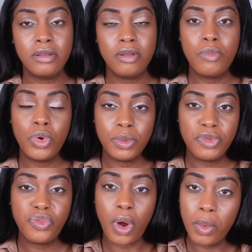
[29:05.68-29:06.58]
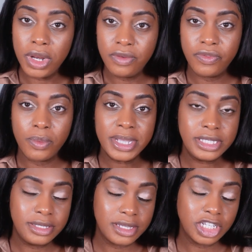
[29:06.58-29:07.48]
the morning before I went in for my
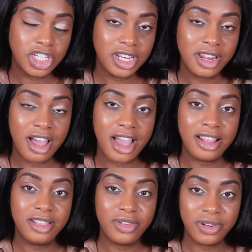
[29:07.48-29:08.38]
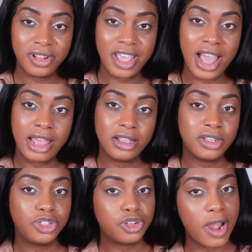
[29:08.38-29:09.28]
C-section, I literally had
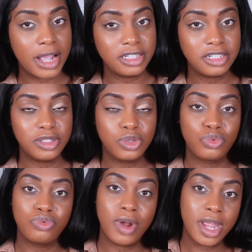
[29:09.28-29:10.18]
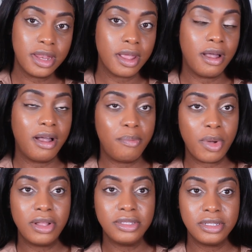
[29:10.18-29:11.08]
contractions right up
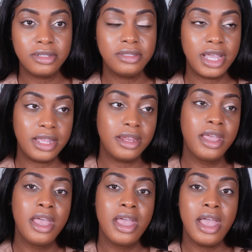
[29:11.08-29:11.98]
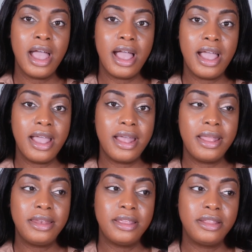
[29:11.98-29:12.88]
until then.
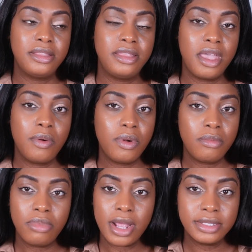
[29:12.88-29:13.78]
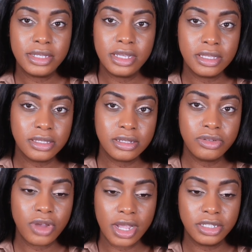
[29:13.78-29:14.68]
And they weren't Braxton Hicks
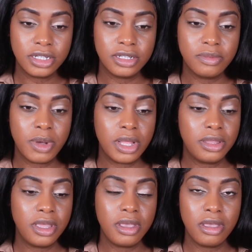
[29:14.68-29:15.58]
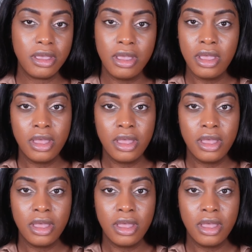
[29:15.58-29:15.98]
contractions, but they